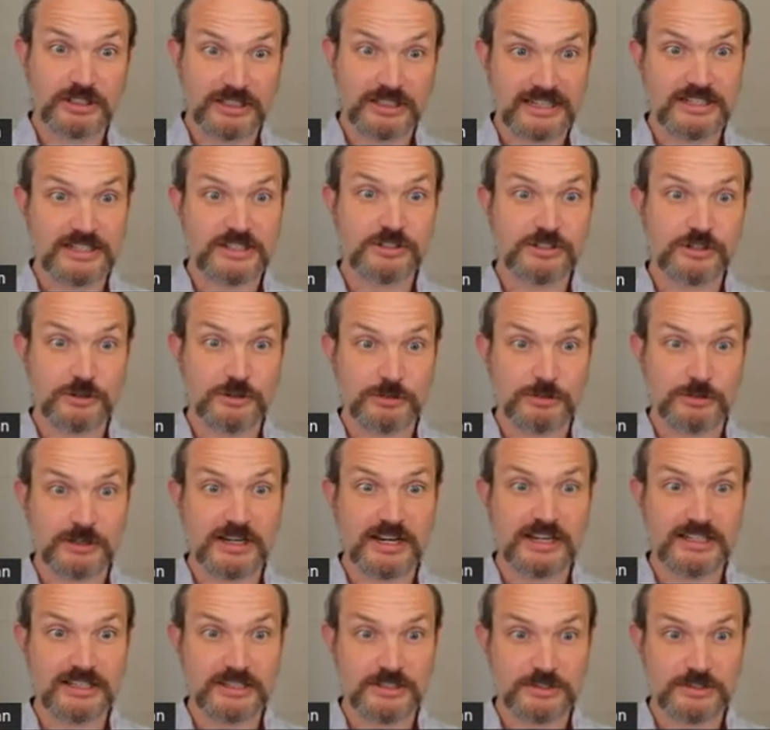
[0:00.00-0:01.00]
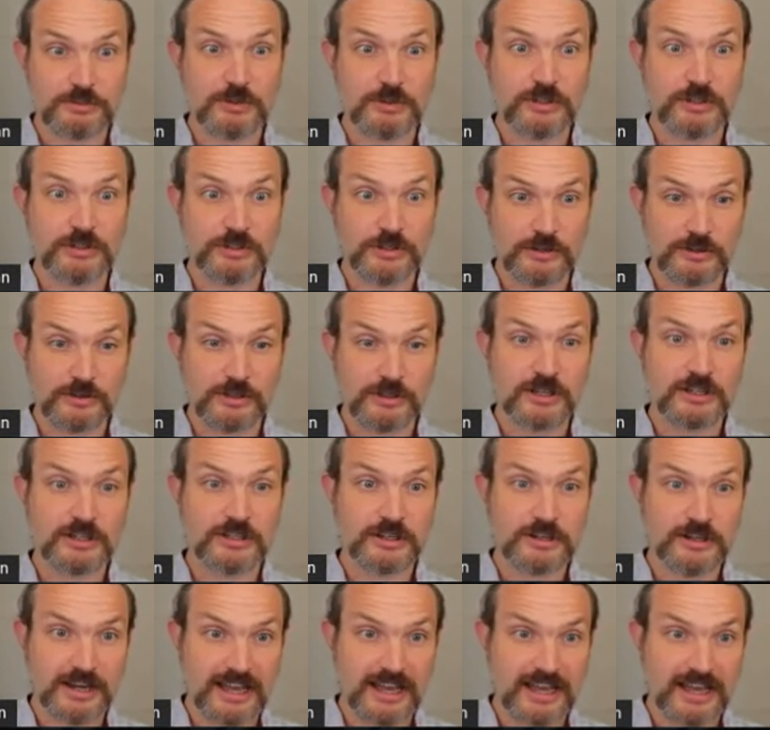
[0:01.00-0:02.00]
latest Kubernetes will no
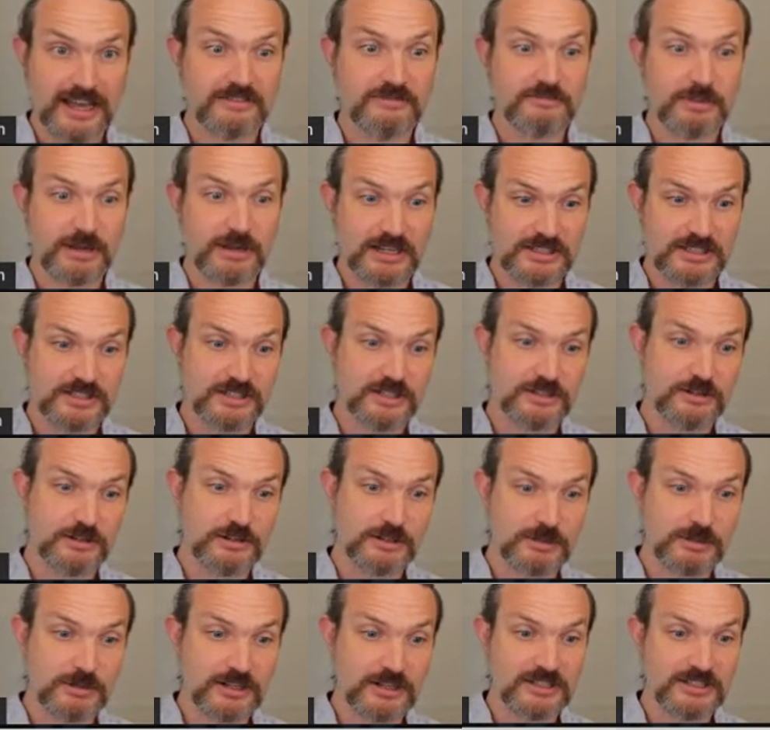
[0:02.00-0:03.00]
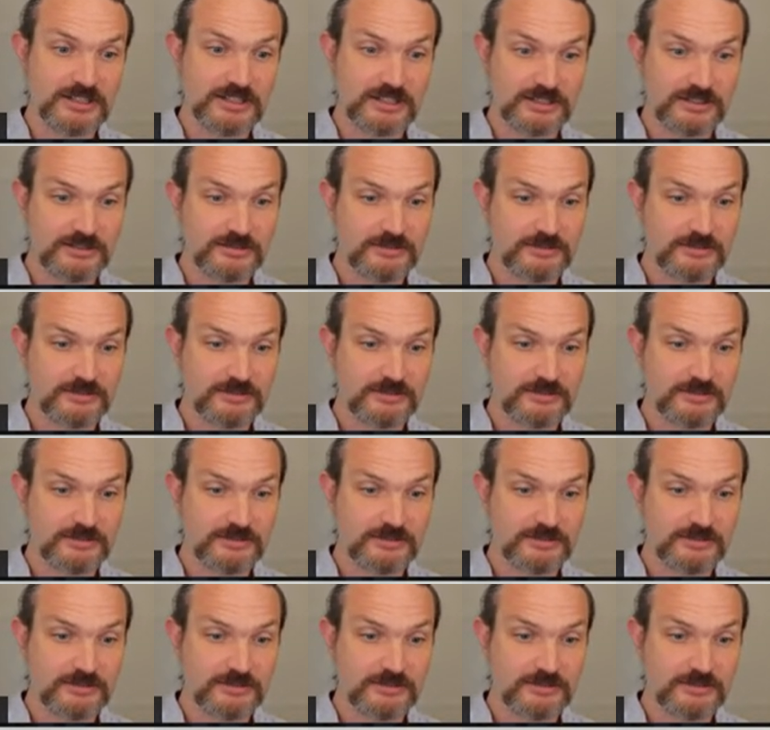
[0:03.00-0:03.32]
longer have pod security policy.